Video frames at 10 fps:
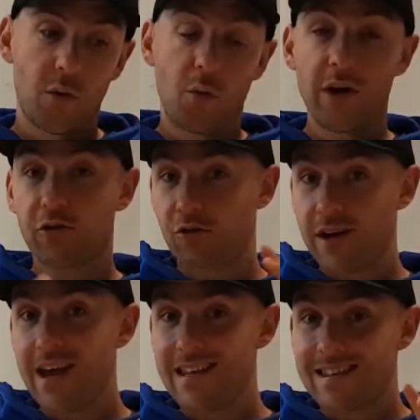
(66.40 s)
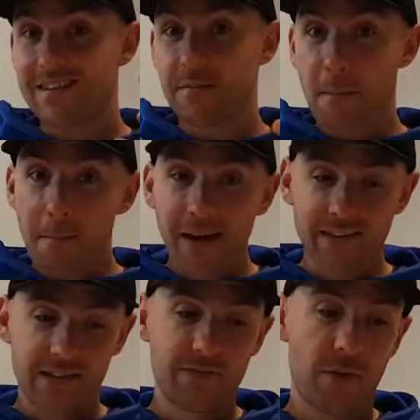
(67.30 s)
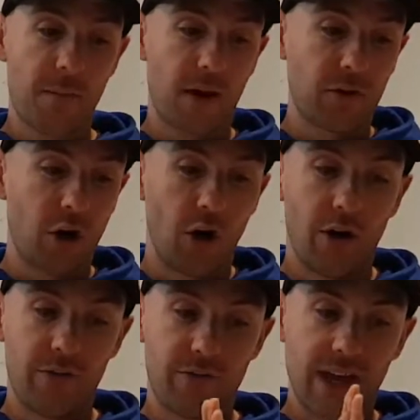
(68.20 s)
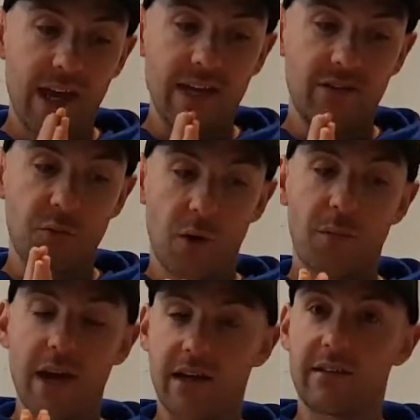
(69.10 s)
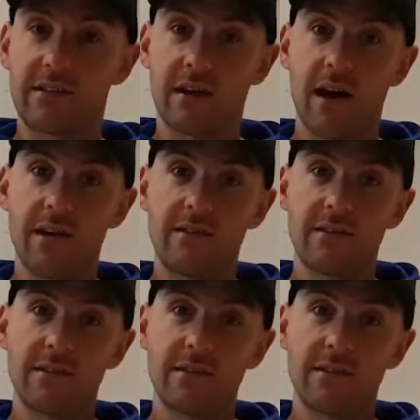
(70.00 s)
we create this massive amount of heat when we exercise,